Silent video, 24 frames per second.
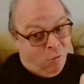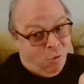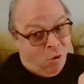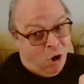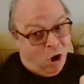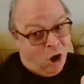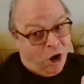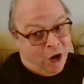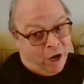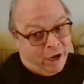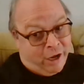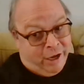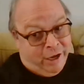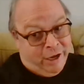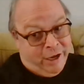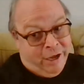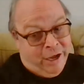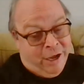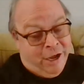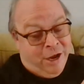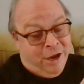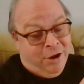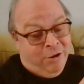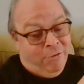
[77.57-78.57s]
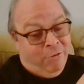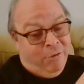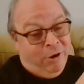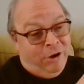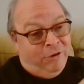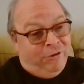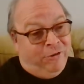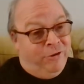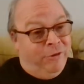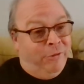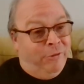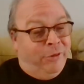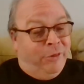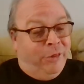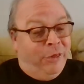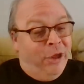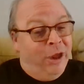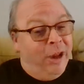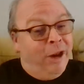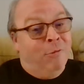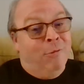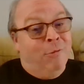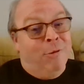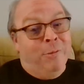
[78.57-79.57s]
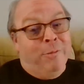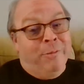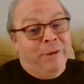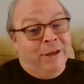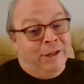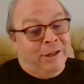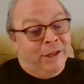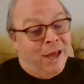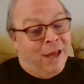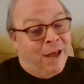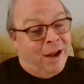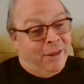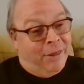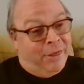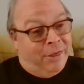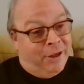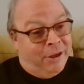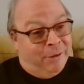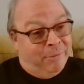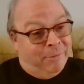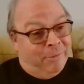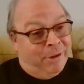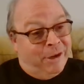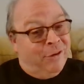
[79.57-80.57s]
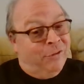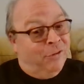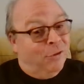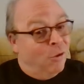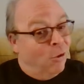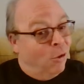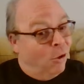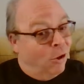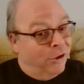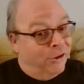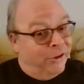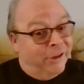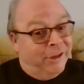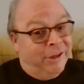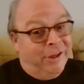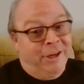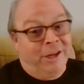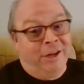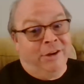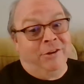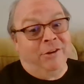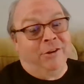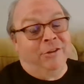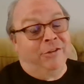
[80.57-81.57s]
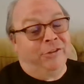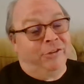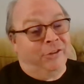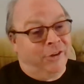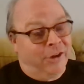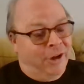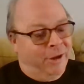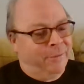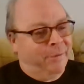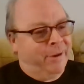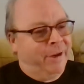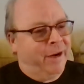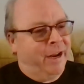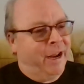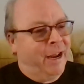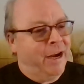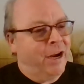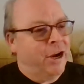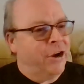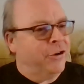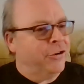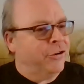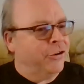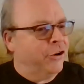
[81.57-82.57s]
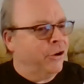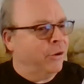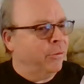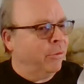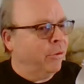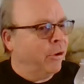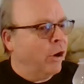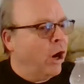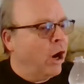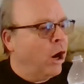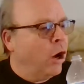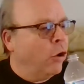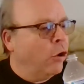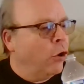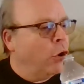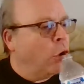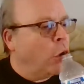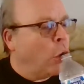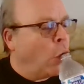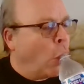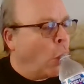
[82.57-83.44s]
walk, which you'd think would be a lot of thing, but he's old. I had to turn him around.